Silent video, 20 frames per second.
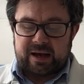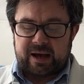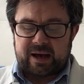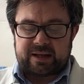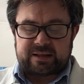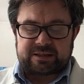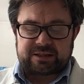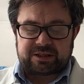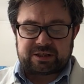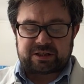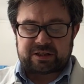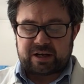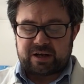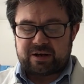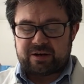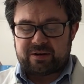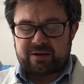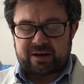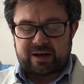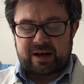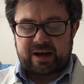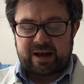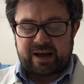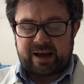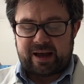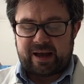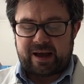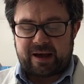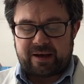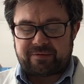And so I
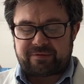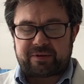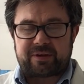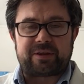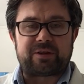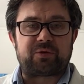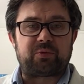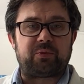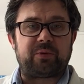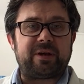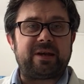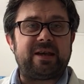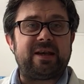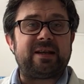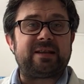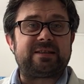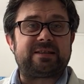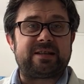have 3